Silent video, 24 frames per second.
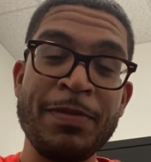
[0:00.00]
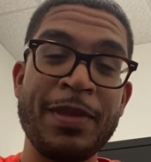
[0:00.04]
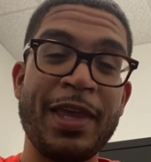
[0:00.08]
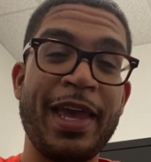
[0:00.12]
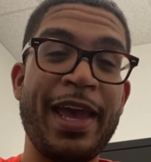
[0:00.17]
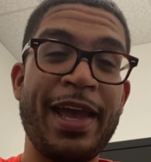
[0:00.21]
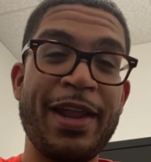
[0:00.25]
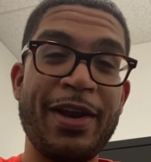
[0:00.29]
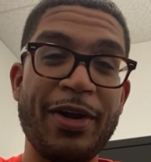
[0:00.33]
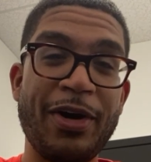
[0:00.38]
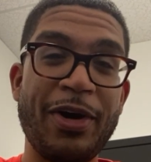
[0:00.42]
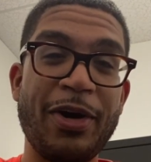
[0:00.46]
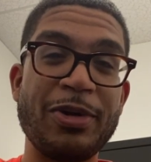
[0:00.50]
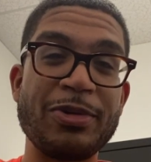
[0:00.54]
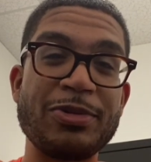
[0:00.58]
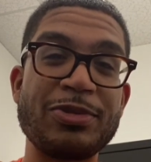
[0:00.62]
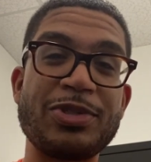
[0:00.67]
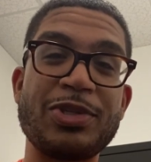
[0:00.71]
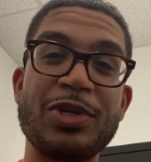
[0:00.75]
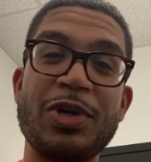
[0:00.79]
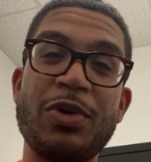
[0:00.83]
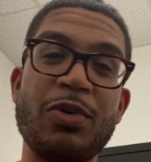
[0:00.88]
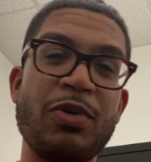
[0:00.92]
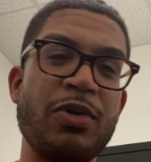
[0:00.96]
and
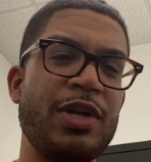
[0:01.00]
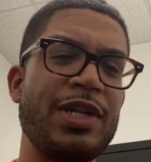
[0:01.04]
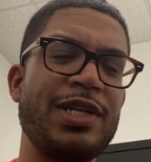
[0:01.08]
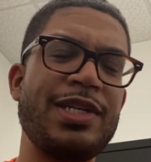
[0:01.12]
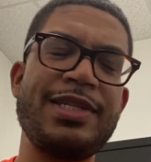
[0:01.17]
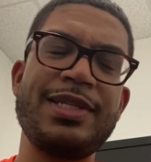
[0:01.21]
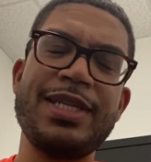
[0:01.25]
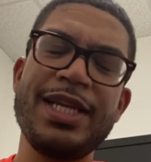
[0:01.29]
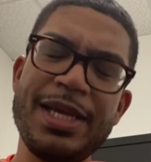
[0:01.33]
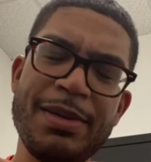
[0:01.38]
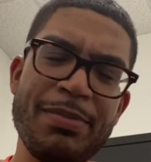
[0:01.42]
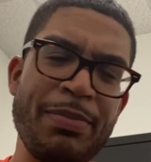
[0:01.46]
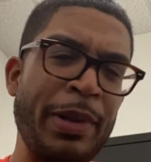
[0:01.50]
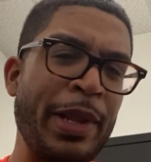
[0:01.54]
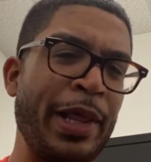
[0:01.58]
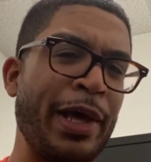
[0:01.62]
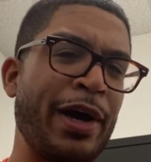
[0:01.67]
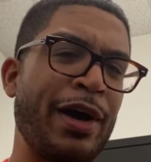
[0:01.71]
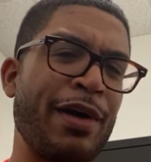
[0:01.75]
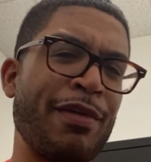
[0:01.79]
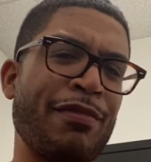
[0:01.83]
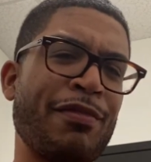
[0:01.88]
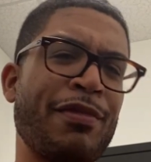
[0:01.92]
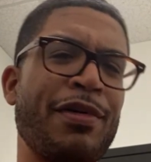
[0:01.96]
also deep
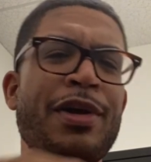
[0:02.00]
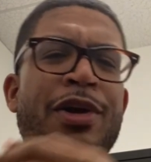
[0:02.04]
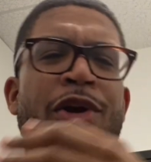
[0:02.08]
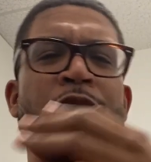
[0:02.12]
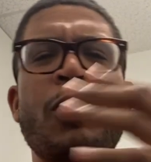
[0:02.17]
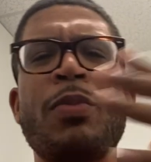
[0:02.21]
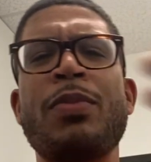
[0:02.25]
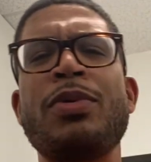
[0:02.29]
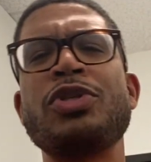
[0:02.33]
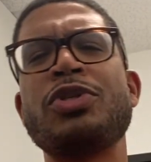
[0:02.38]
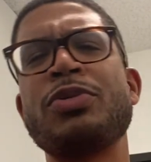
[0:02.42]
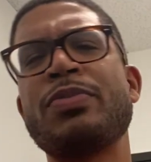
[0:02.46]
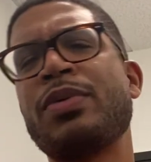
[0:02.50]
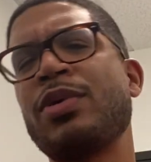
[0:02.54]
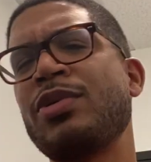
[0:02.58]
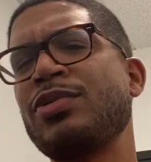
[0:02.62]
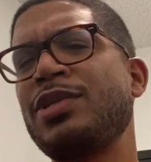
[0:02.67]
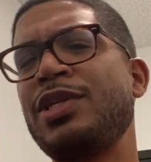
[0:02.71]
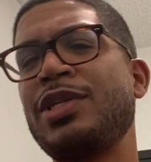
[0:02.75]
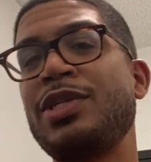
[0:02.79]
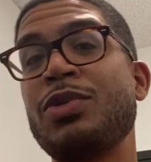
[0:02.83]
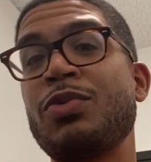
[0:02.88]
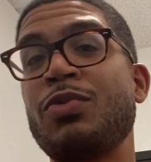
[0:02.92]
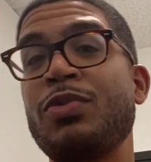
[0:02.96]
playoff run, whole bunch of
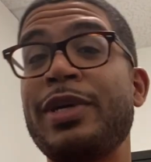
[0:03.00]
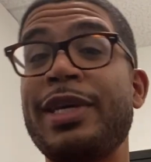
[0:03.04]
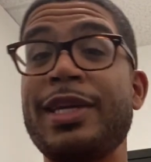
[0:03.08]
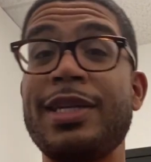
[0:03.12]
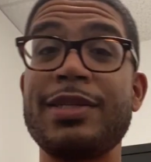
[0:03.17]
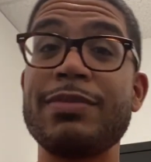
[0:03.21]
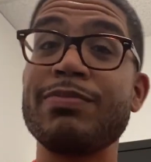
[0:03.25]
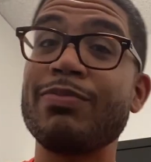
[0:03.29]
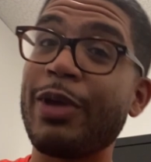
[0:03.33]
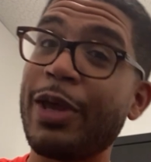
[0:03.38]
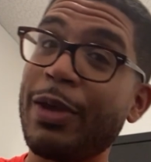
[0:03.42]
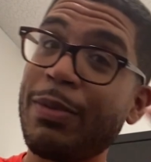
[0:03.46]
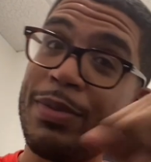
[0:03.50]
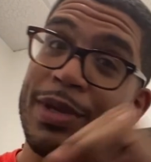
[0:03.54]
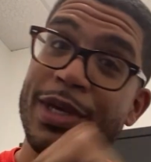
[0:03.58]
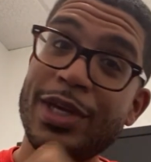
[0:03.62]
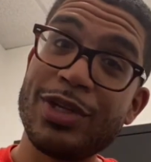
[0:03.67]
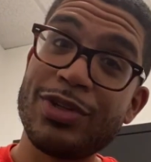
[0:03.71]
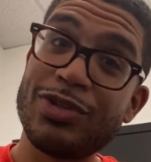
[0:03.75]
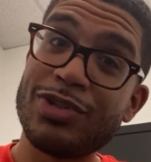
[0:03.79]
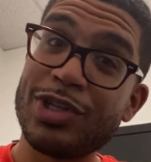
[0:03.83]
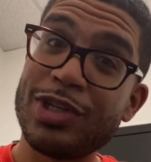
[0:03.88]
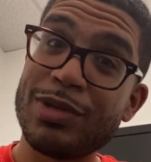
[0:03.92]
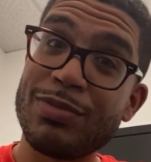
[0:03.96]
postseason wins, maybe a
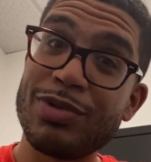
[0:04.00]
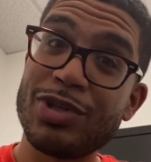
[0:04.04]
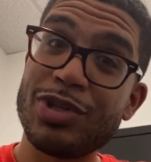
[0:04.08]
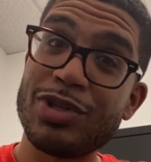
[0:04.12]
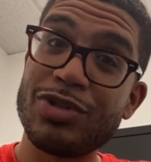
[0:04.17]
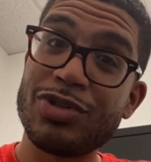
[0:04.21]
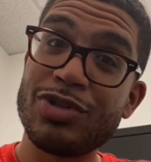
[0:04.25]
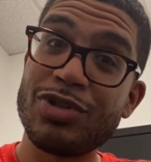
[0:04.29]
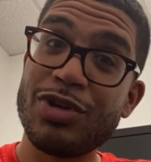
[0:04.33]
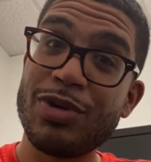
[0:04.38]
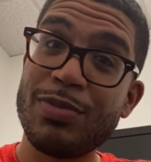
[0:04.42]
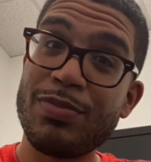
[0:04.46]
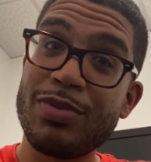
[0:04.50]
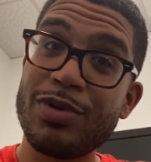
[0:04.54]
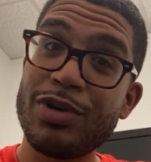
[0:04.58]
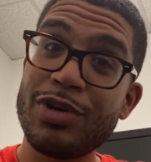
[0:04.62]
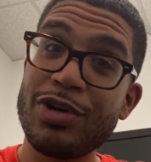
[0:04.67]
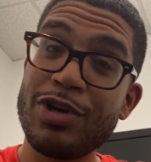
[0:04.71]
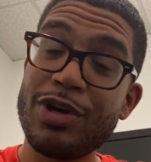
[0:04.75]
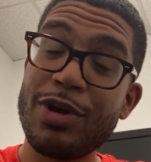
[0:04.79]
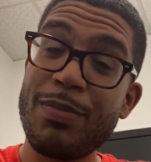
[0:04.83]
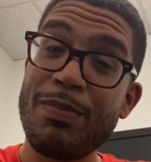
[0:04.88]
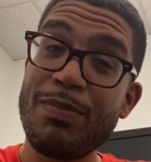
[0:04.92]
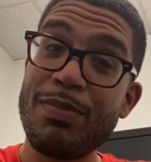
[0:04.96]
championship
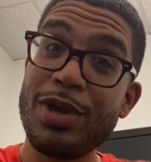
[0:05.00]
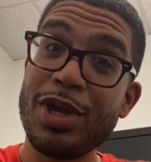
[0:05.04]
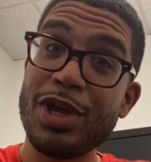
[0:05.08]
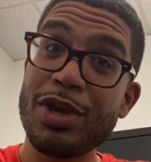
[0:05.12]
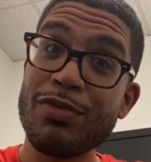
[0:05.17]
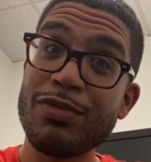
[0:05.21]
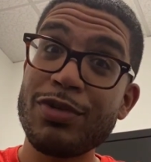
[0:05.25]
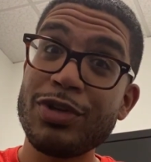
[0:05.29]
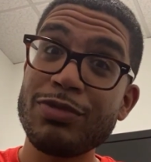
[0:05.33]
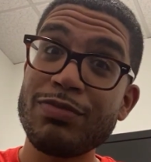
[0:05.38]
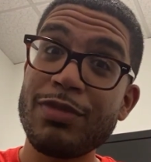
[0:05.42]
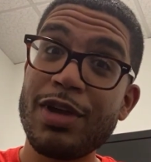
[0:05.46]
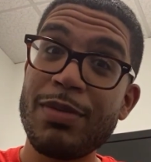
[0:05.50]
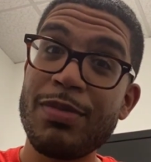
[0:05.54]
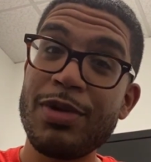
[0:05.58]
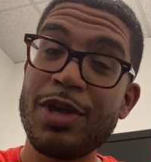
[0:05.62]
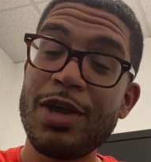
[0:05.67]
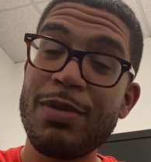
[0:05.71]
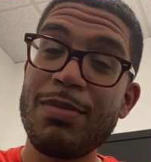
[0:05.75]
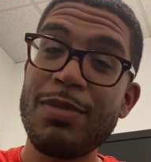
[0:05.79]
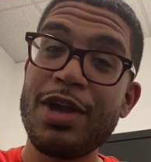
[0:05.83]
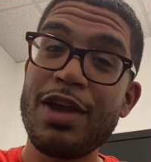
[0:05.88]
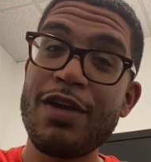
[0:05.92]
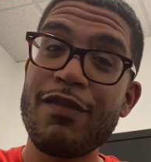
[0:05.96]
appearance, maybe
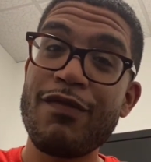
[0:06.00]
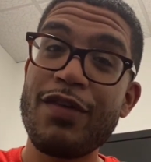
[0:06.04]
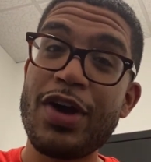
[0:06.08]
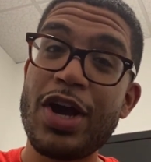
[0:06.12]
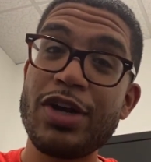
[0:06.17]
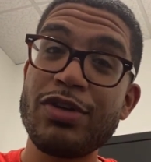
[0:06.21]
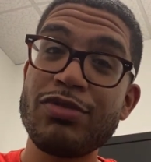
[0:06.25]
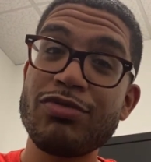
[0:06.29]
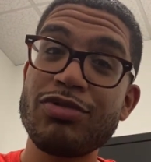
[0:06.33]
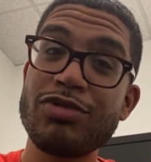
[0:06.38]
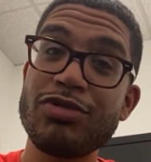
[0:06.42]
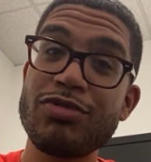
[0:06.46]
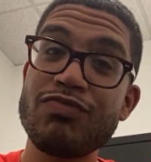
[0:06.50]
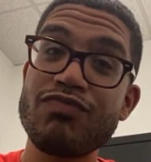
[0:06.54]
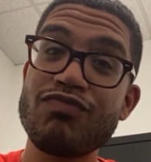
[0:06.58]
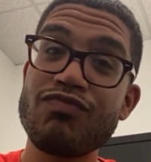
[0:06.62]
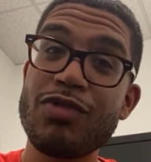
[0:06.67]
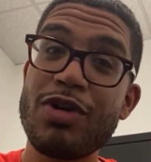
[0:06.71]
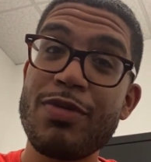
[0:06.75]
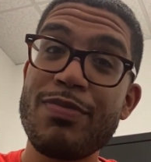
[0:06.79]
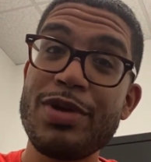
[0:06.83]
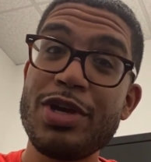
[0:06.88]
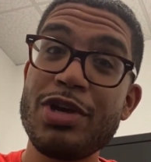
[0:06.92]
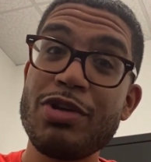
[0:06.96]
NBA finals
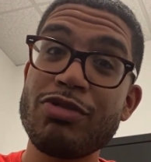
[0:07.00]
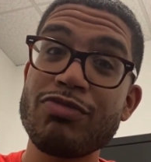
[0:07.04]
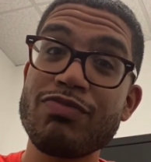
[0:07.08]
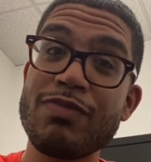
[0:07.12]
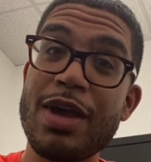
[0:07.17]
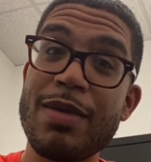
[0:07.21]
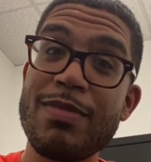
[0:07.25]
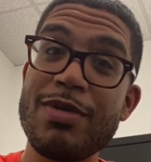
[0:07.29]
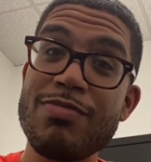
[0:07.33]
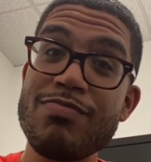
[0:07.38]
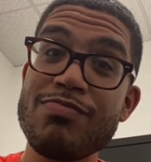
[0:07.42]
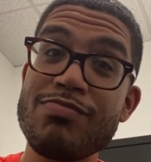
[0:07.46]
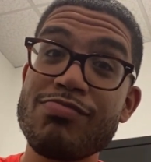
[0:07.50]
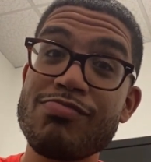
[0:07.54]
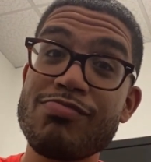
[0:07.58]
appearance, maybe,